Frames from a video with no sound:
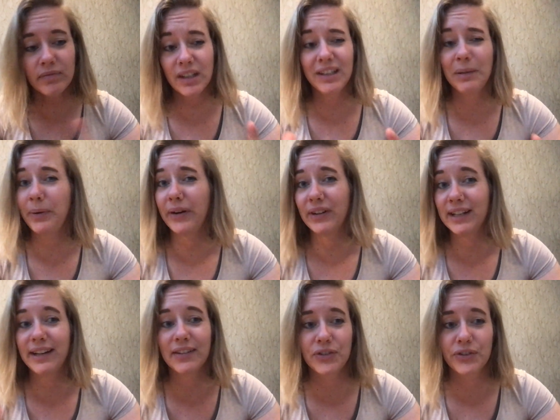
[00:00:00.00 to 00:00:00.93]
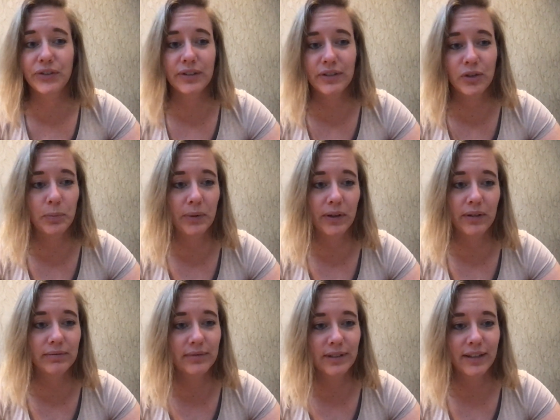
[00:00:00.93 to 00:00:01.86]
And apparently that's super
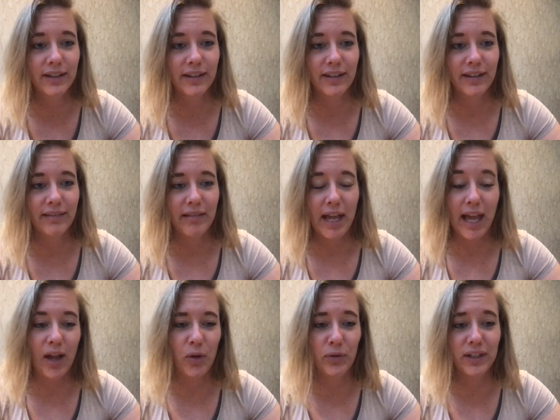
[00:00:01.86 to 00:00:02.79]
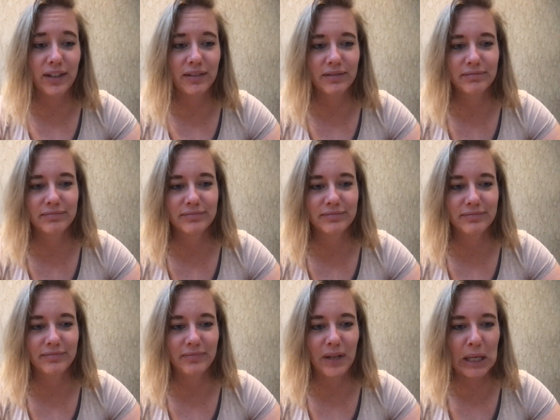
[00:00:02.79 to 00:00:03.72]
healthy,
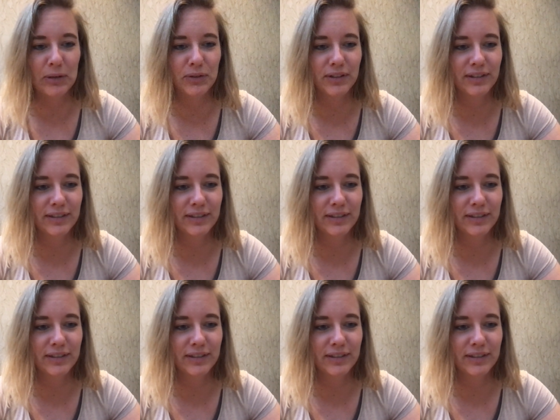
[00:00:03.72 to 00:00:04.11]
I guess.